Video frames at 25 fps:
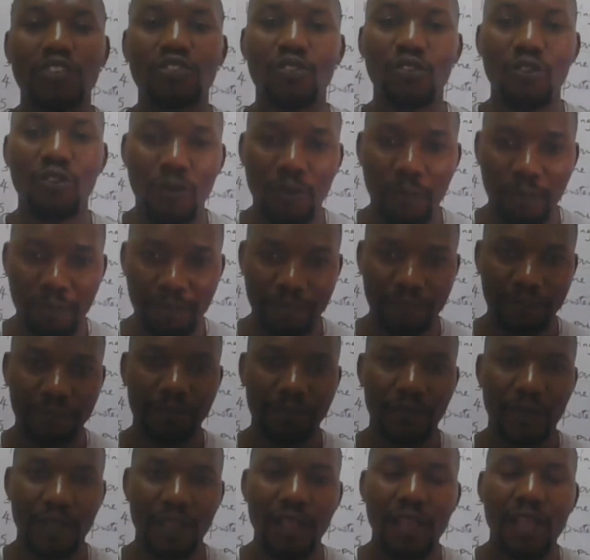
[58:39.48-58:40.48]
at home.
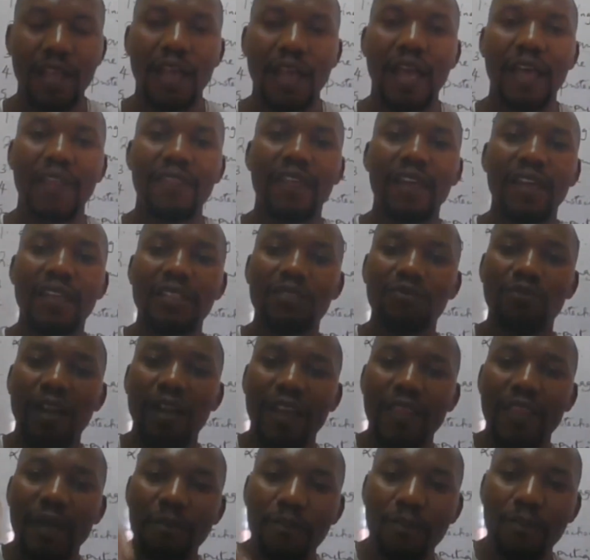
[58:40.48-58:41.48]
And that is
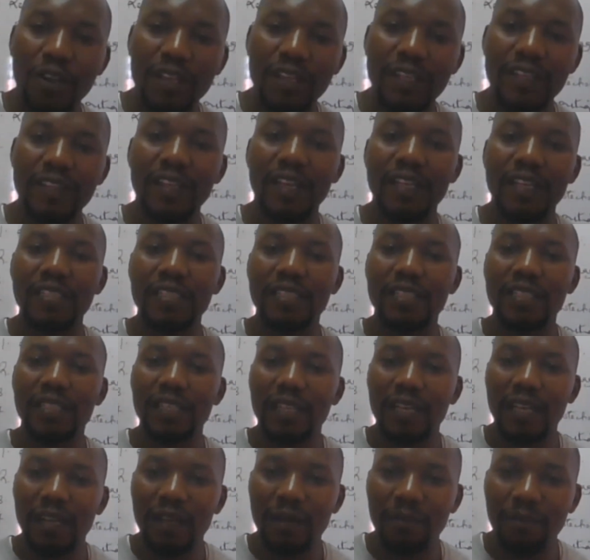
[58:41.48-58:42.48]
where the point that
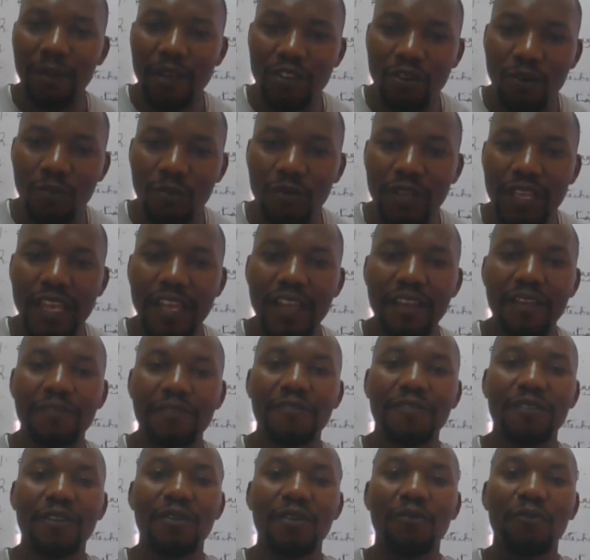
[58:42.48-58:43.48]
Mayom
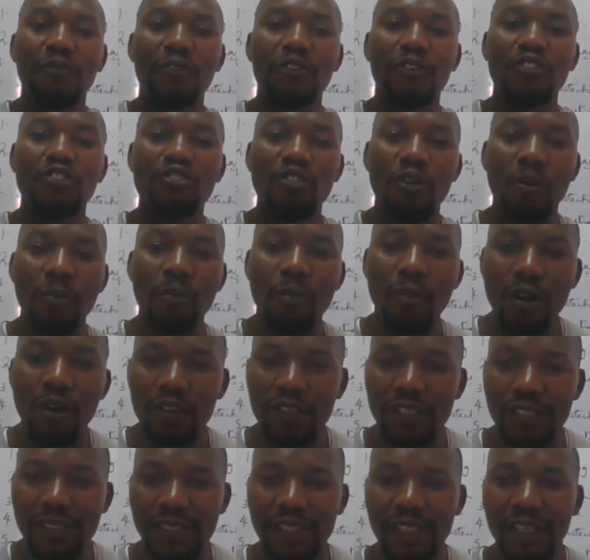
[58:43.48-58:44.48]
gave for
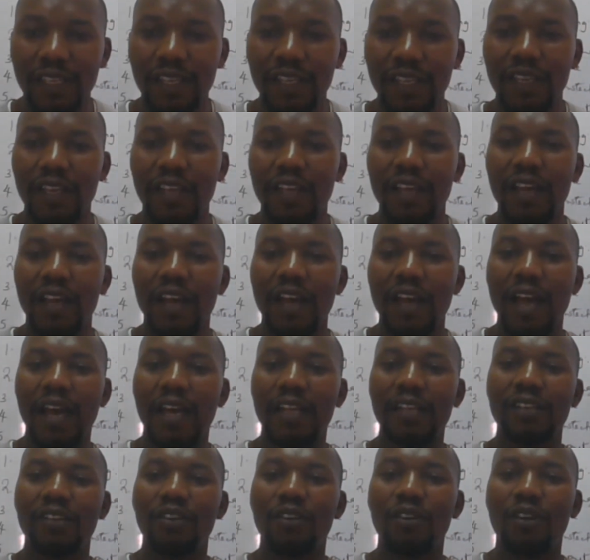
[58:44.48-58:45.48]
Dropbox
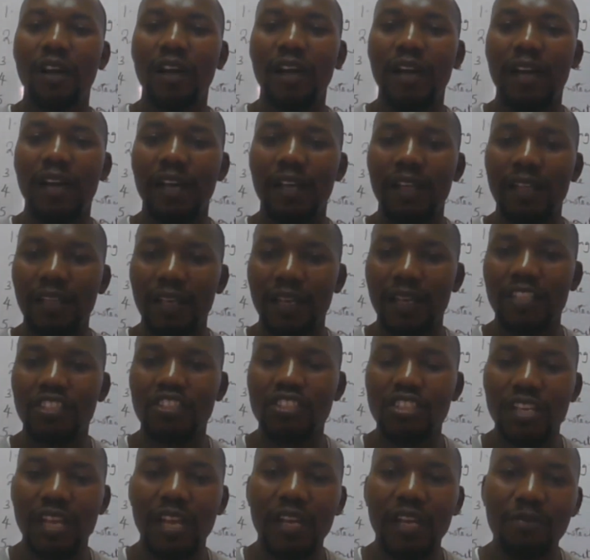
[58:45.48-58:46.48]

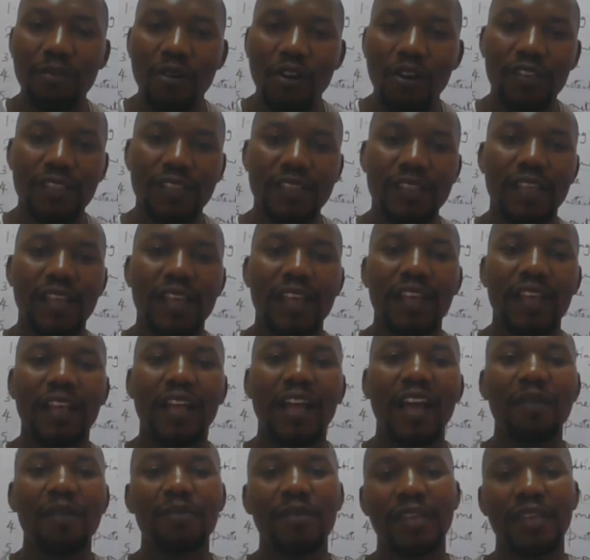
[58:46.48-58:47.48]
and shared box
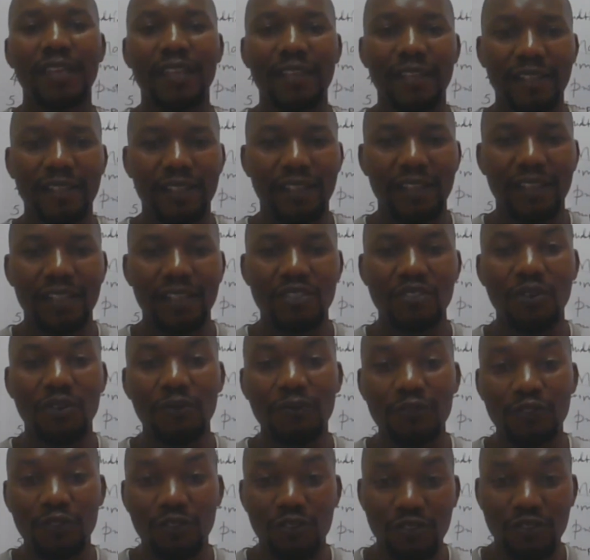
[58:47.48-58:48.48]
come in,
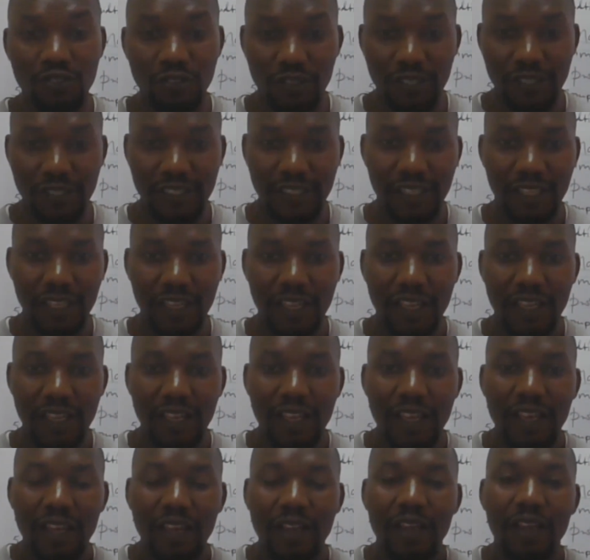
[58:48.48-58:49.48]
soft controls.
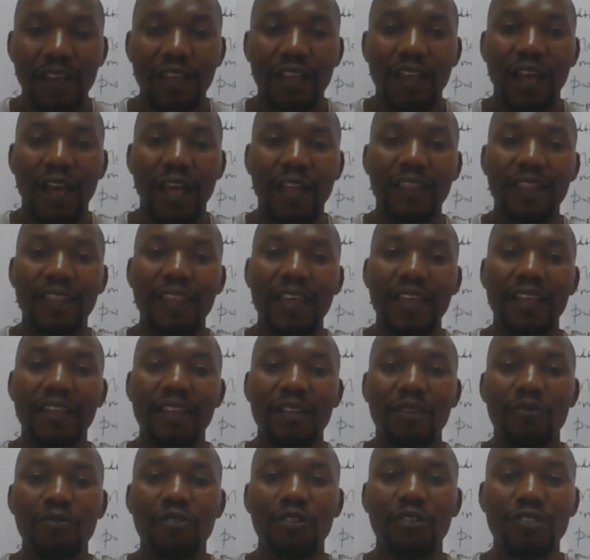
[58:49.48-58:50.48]
And
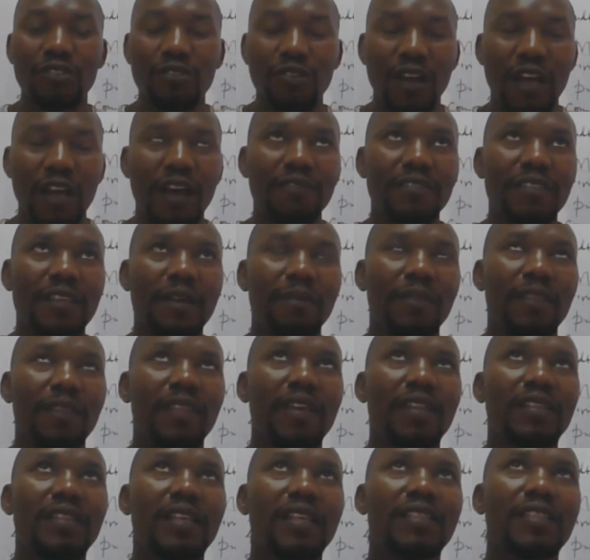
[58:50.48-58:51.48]
then we also
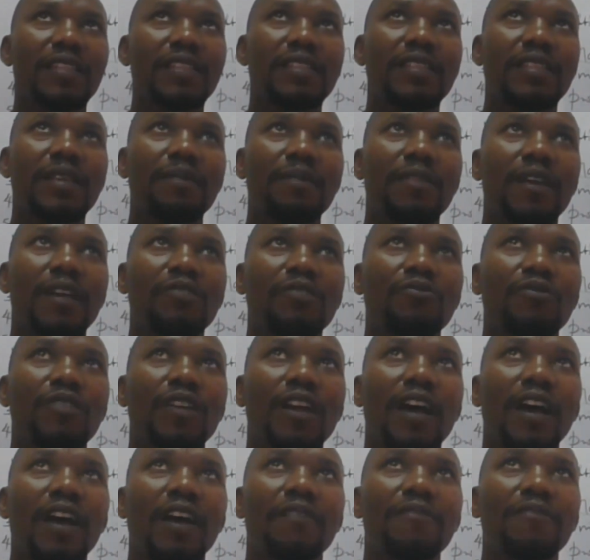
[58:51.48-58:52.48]
have there's a system that
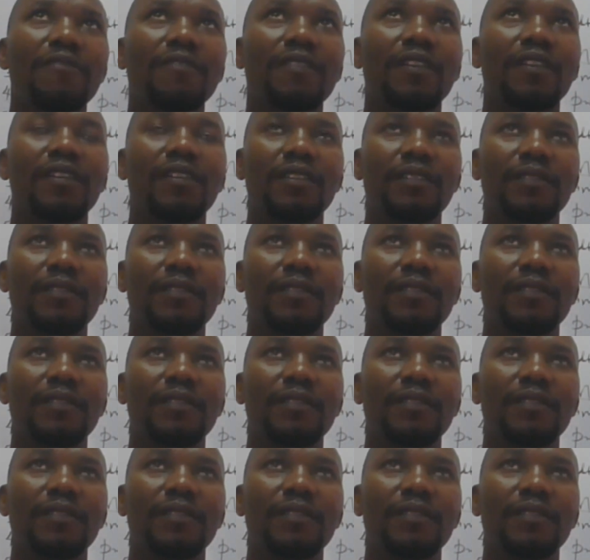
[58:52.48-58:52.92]
we have